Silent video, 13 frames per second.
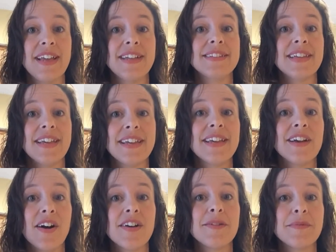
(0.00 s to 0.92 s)
and taking
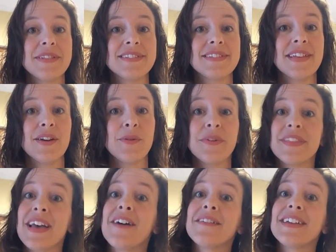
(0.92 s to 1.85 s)
condiments there
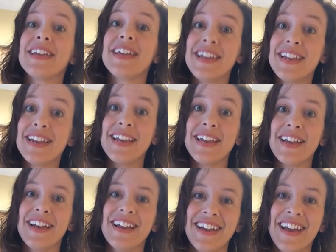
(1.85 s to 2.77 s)
without
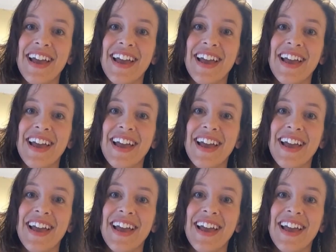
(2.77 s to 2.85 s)
eating